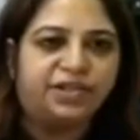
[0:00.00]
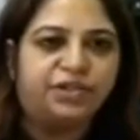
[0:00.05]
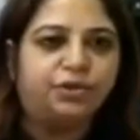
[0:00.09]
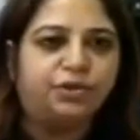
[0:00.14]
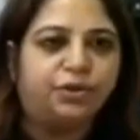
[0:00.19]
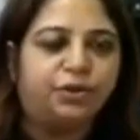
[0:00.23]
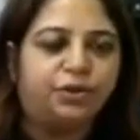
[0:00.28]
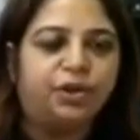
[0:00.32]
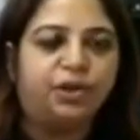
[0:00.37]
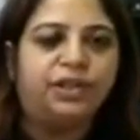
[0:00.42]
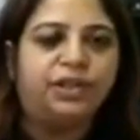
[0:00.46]

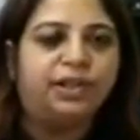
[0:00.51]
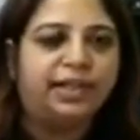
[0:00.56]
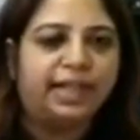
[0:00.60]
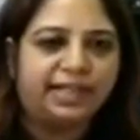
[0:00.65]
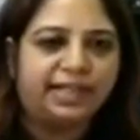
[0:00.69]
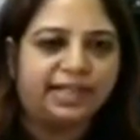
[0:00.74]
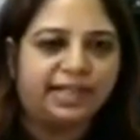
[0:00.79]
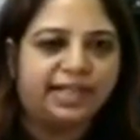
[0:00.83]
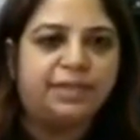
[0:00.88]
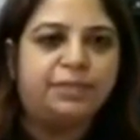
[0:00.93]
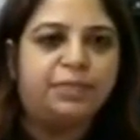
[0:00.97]
zone or the
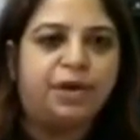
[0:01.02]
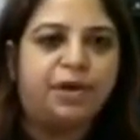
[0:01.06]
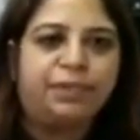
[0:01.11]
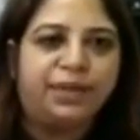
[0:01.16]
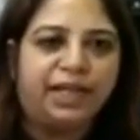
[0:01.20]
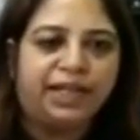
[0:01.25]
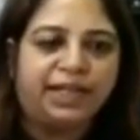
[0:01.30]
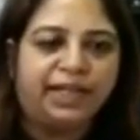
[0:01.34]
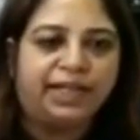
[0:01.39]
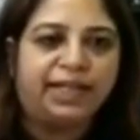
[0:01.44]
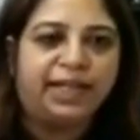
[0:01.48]
densely
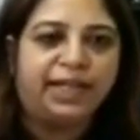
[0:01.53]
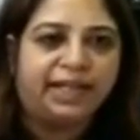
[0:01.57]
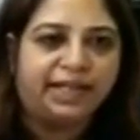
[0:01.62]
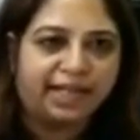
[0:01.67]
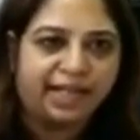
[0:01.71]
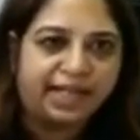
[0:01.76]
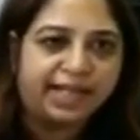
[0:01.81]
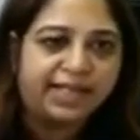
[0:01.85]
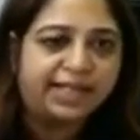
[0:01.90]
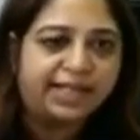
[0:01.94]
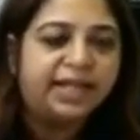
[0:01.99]
populated
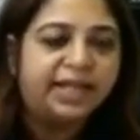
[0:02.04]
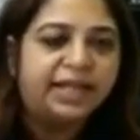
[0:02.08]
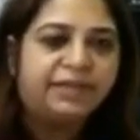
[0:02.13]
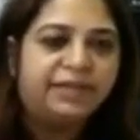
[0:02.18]
areas